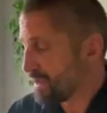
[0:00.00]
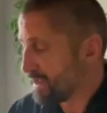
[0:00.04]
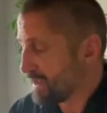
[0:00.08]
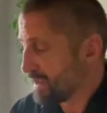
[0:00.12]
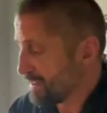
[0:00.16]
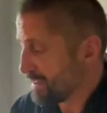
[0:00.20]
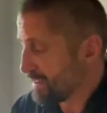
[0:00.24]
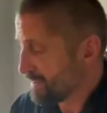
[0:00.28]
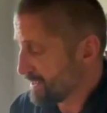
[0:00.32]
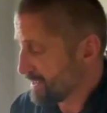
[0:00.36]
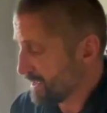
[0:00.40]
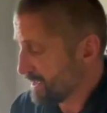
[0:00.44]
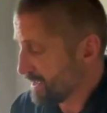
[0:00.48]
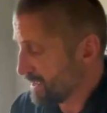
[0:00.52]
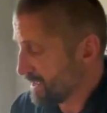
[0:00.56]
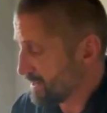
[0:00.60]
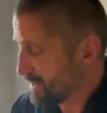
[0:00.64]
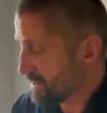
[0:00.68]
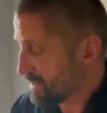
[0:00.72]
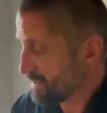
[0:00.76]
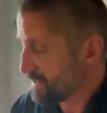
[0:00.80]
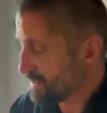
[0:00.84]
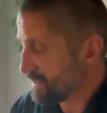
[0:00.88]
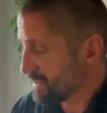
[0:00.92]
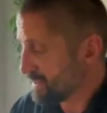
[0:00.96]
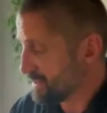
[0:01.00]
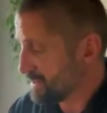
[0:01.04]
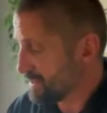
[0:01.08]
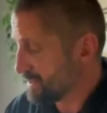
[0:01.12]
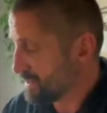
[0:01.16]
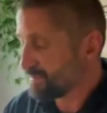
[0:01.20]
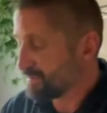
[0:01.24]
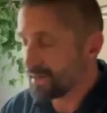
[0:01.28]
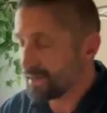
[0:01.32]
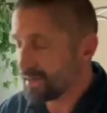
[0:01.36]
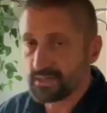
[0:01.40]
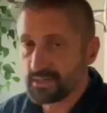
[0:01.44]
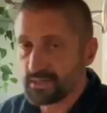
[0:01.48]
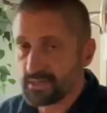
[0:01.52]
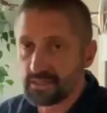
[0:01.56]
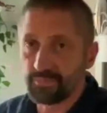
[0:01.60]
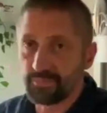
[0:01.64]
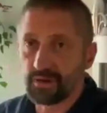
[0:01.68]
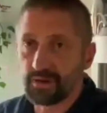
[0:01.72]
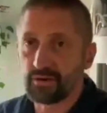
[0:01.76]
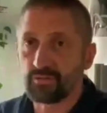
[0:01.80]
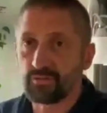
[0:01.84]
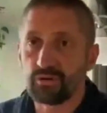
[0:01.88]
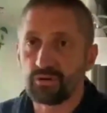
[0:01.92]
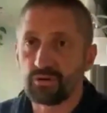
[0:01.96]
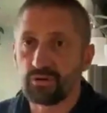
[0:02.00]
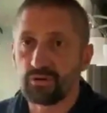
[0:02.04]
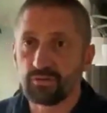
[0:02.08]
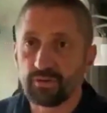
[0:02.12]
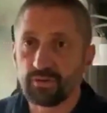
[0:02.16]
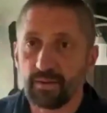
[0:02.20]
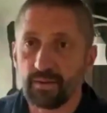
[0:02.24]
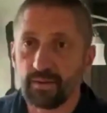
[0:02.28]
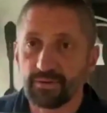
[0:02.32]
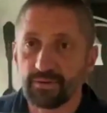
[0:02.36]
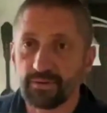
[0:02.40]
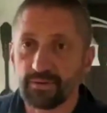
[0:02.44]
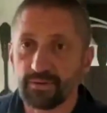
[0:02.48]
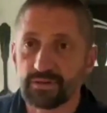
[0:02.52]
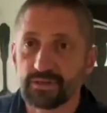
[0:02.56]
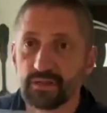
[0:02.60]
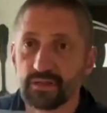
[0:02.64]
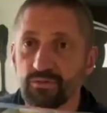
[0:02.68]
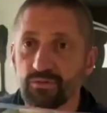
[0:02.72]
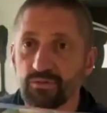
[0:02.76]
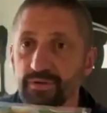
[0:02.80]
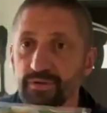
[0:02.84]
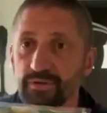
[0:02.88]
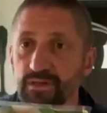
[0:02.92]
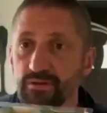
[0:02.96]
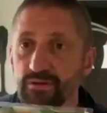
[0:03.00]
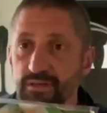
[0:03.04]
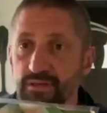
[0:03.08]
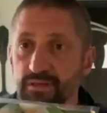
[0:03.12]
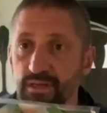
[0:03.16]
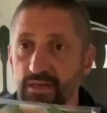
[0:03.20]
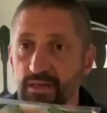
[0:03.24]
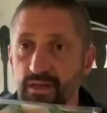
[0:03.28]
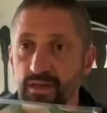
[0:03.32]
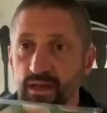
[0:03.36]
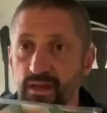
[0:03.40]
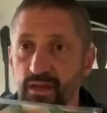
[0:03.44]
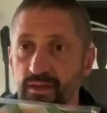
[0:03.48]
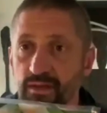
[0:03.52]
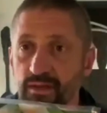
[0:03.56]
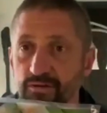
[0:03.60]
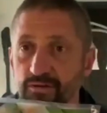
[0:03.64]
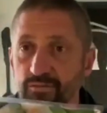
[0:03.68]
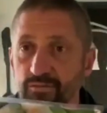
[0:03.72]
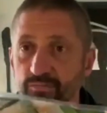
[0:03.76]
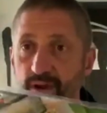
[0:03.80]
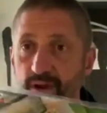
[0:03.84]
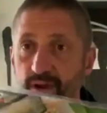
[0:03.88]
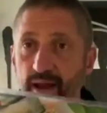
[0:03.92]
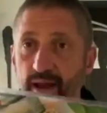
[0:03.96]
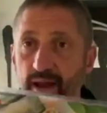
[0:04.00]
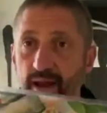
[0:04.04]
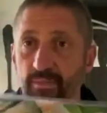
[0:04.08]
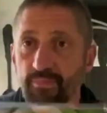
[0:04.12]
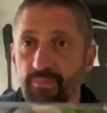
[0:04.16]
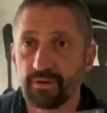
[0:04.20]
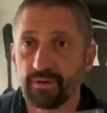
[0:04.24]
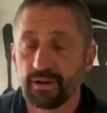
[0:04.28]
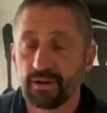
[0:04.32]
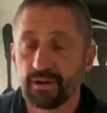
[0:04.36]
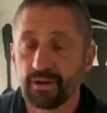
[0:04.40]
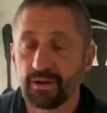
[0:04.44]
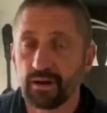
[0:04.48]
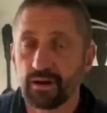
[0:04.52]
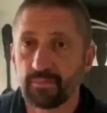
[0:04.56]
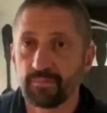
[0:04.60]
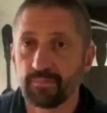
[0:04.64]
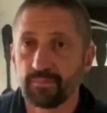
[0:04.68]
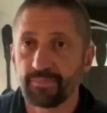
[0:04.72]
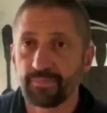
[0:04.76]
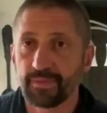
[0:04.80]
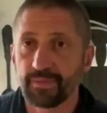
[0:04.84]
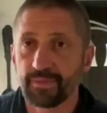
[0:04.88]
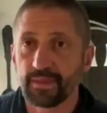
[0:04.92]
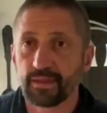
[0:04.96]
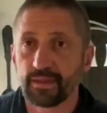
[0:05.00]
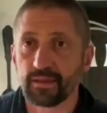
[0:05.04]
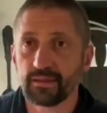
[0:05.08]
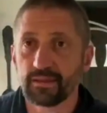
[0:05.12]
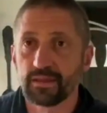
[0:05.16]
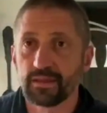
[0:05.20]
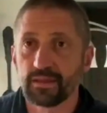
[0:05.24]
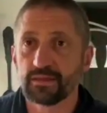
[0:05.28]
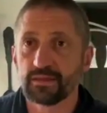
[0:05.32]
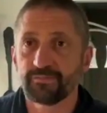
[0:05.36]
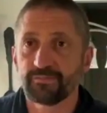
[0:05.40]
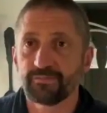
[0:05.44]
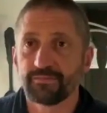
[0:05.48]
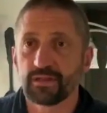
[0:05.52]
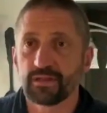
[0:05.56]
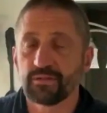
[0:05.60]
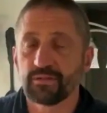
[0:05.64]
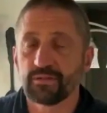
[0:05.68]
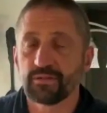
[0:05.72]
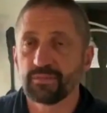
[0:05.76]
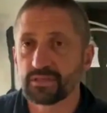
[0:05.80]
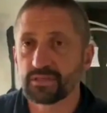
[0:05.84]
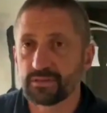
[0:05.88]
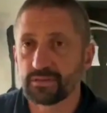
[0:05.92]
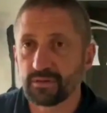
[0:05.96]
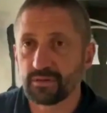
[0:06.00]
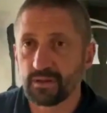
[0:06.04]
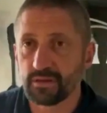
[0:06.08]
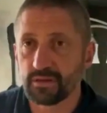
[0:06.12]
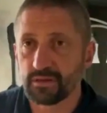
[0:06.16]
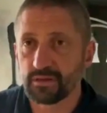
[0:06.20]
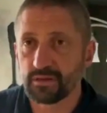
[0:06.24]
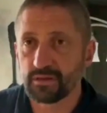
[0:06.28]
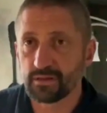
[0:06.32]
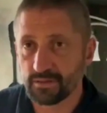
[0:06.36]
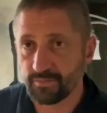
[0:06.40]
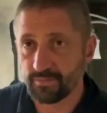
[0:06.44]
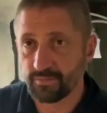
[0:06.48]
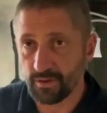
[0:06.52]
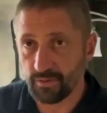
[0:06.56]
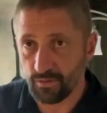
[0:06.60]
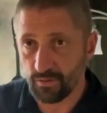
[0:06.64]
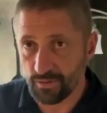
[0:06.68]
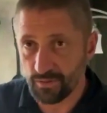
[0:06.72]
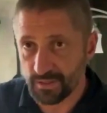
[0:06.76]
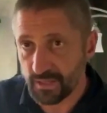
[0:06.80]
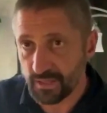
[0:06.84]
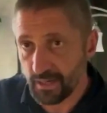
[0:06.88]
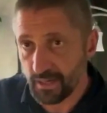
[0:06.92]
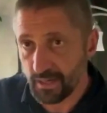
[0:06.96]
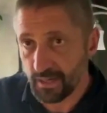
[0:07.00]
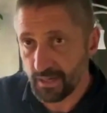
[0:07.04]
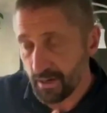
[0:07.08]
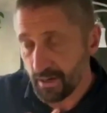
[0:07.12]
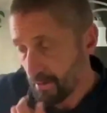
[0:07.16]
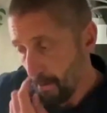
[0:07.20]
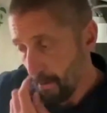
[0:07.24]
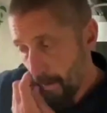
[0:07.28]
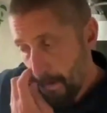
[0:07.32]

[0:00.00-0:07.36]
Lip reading: And then the rice spring roll wrappers that we'll be using to wrap these Vietnamese spring rolls today.